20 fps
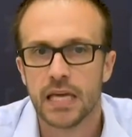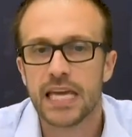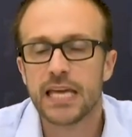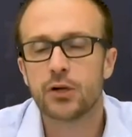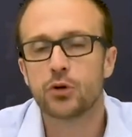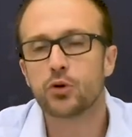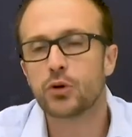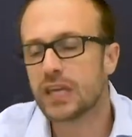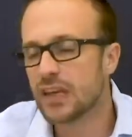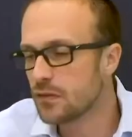
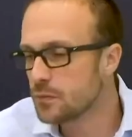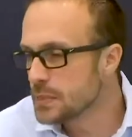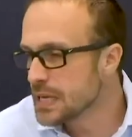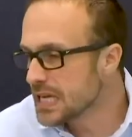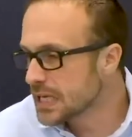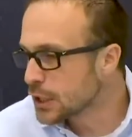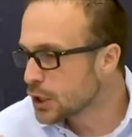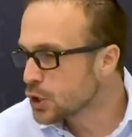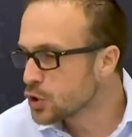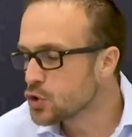It'll give
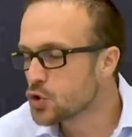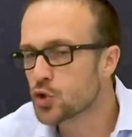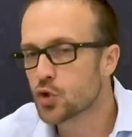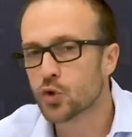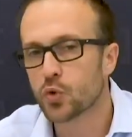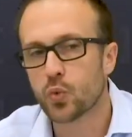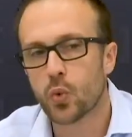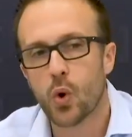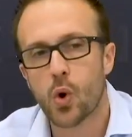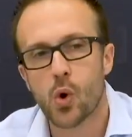me
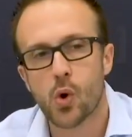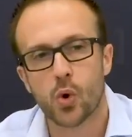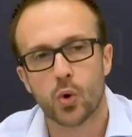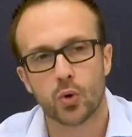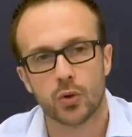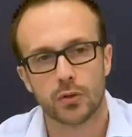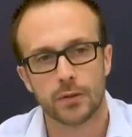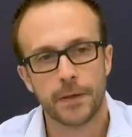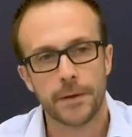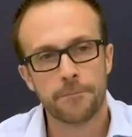
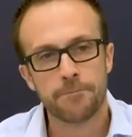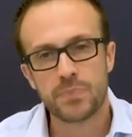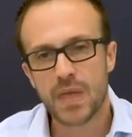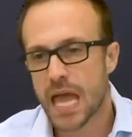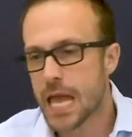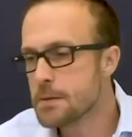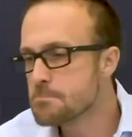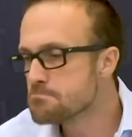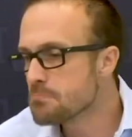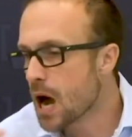control
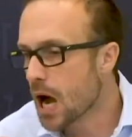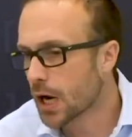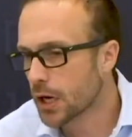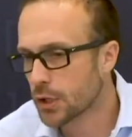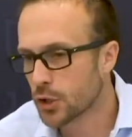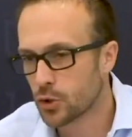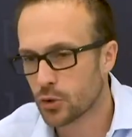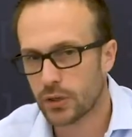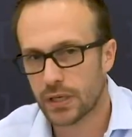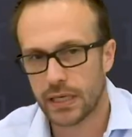and
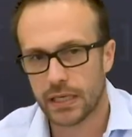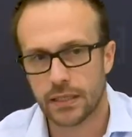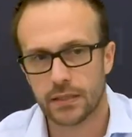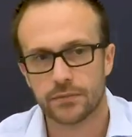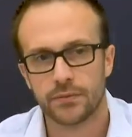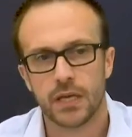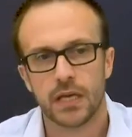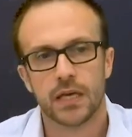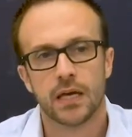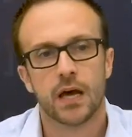monitoring